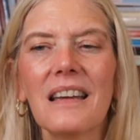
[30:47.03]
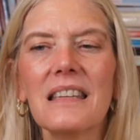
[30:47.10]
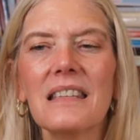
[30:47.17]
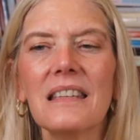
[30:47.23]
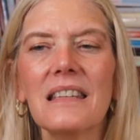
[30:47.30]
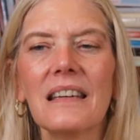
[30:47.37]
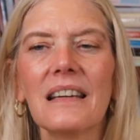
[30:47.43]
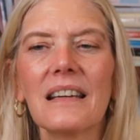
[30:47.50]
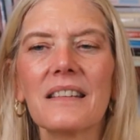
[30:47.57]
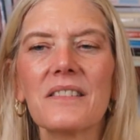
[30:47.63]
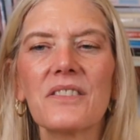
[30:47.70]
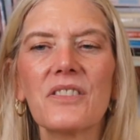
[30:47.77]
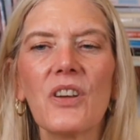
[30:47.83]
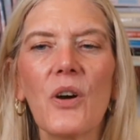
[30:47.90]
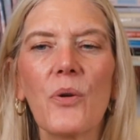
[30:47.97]
Yeah,
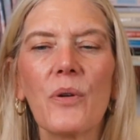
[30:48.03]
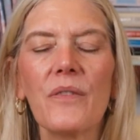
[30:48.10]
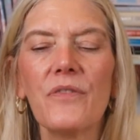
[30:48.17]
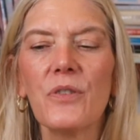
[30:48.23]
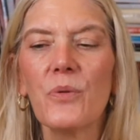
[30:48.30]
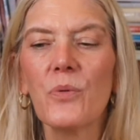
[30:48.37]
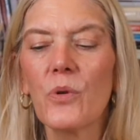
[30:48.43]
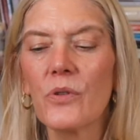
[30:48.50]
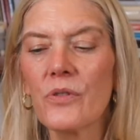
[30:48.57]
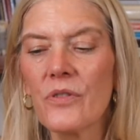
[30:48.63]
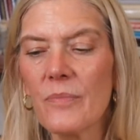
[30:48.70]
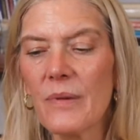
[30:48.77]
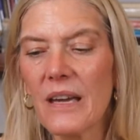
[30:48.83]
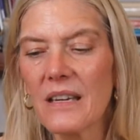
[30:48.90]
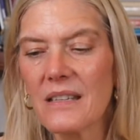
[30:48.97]
so if you order
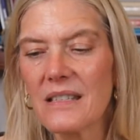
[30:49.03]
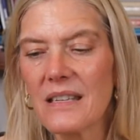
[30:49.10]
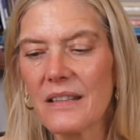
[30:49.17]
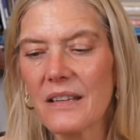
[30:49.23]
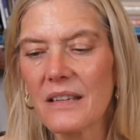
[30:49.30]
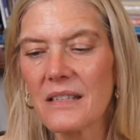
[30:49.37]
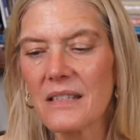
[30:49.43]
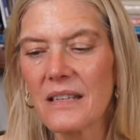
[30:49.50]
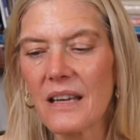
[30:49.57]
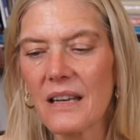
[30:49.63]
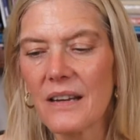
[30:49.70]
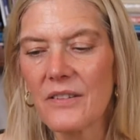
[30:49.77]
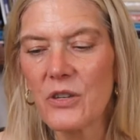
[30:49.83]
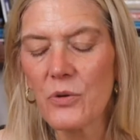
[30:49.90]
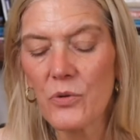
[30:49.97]
the magazine, like I said,
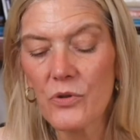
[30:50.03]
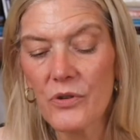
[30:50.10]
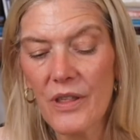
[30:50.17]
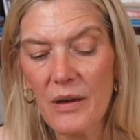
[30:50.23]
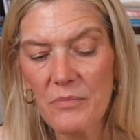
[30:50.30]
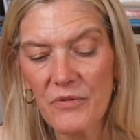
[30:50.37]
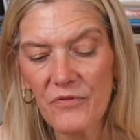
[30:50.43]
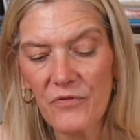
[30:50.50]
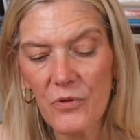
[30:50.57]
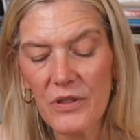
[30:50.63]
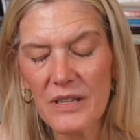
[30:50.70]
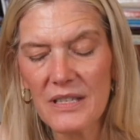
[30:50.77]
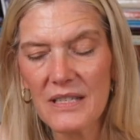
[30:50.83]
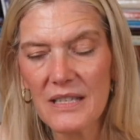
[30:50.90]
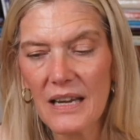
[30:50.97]
and you order that before
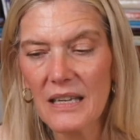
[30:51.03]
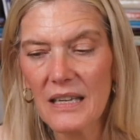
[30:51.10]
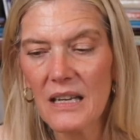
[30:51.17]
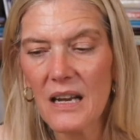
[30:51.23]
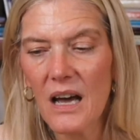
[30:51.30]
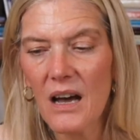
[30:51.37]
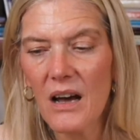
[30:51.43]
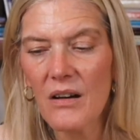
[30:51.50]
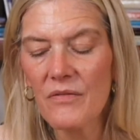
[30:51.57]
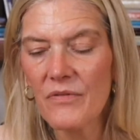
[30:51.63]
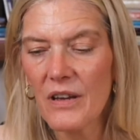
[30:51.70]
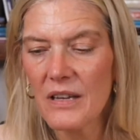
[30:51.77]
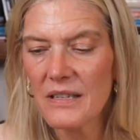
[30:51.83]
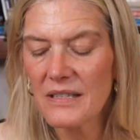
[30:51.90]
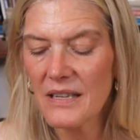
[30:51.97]
the 2nd of
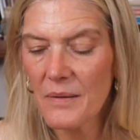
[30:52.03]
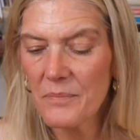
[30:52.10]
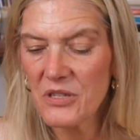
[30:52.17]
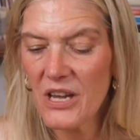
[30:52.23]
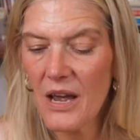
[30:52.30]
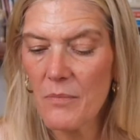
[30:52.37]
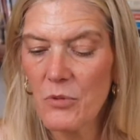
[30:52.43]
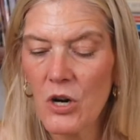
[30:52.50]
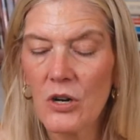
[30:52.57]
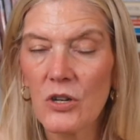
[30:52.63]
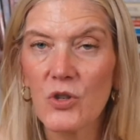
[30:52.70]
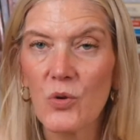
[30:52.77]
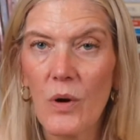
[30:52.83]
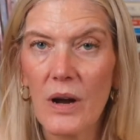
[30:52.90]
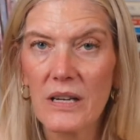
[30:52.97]
September
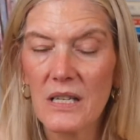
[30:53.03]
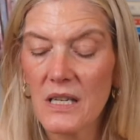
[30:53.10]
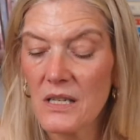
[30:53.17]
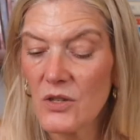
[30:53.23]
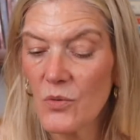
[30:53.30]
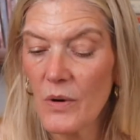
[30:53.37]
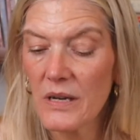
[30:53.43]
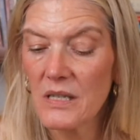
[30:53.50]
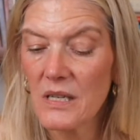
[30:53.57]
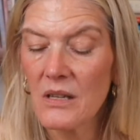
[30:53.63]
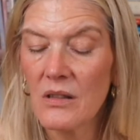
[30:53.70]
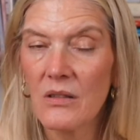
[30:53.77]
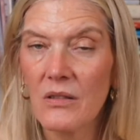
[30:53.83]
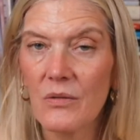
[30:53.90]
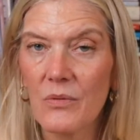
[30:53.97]

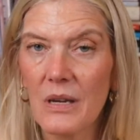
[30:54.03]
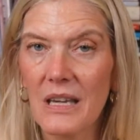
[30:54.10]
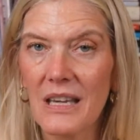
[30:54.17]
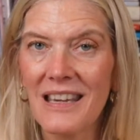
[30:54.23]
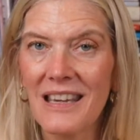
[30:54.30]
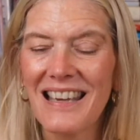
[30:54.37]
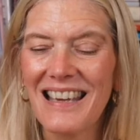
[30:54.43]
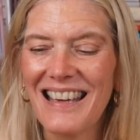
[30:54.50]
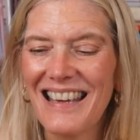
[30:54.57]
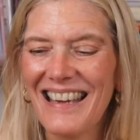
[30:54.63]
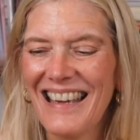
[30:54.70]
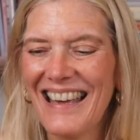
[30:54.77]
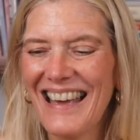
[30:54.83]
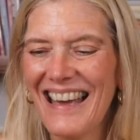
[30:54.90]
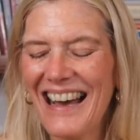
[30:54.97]
2023,
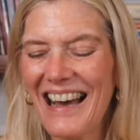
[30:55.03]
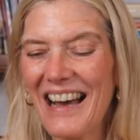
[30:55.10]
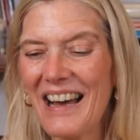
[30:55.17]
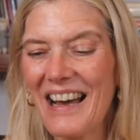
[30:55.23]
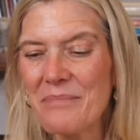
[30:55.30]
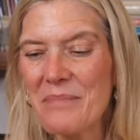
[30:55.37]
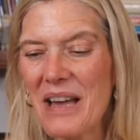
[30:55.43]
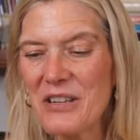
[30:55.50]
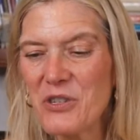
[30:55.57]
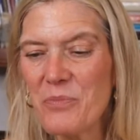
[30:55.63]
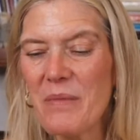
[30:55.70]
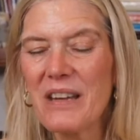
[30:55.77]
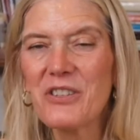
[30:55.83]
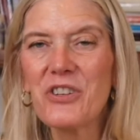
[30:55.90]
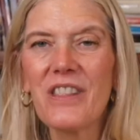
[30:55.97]
and you
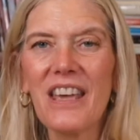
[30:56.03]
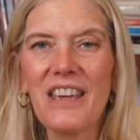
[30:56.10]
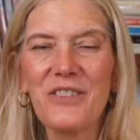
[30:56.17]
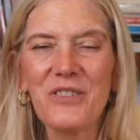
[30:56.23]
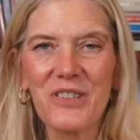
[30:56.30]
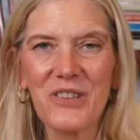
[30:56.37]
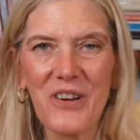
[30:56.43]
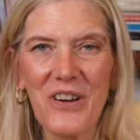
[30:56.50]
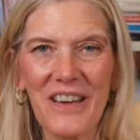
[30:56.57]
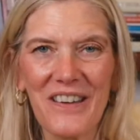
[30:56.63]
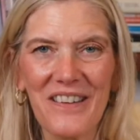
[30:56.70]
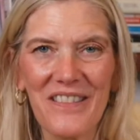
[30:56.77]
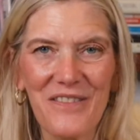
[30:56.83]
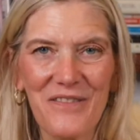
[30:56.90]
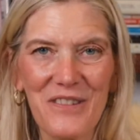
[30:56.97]
mention that you saw
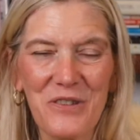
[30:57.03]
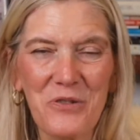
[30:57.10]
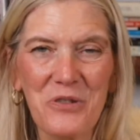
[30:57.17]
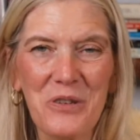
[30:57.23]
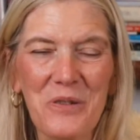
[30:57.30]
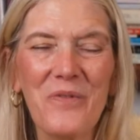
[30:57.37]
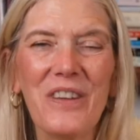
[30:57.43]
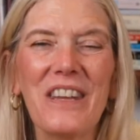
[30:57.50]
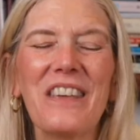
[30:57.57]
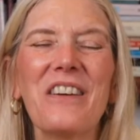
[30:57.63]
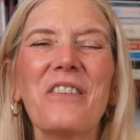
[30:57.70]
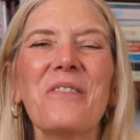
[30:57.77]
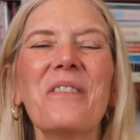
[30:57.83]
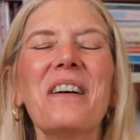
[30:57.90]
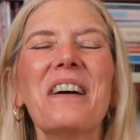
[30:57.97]
the YouTube
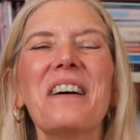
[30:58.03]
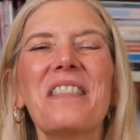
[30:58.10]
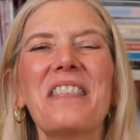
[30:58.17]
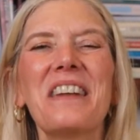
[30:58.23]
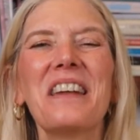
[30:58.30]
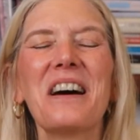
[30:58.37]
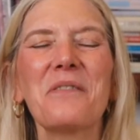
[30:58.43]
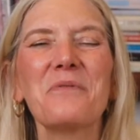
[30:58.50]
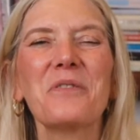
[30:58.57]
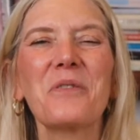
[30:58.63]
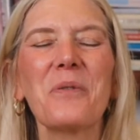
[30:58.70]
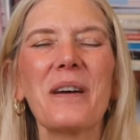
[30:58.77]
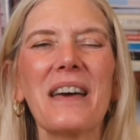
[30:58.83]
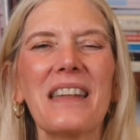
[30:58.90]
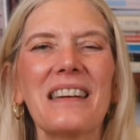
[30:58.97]
video, then I will
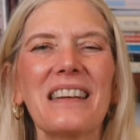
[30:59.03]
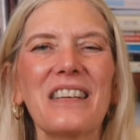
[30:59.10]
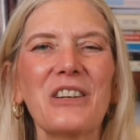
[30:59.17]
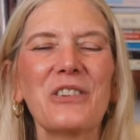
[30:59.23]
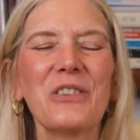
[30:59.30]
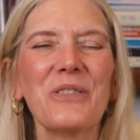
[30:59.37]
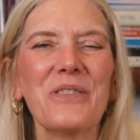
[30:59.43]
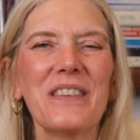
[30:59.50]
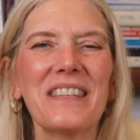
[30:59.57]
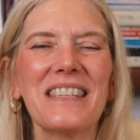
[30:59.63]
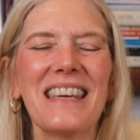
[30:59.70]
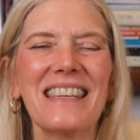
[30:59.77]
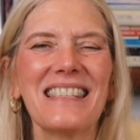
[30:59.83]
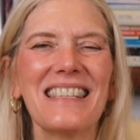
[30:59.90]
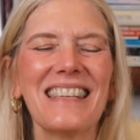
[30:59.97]
go ahead and include the
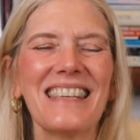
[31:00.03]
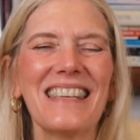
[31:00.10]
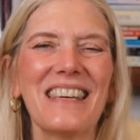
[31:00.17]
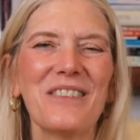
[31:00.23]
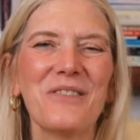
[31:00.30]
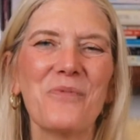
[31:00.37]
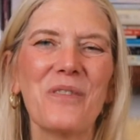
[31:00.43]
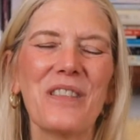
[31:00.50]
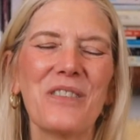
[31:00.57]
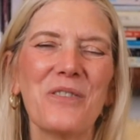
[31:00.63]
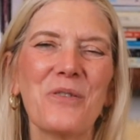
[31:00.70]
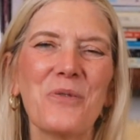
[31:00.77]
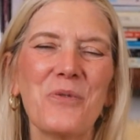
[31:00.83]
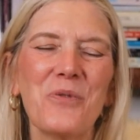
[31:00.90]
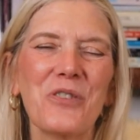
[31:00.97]
tasting kit with
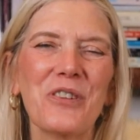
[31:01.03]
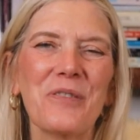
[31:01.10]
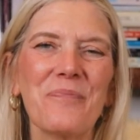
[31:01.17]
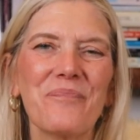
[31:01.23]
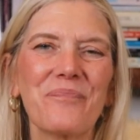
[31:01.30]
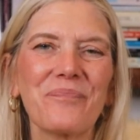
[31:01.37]
your order.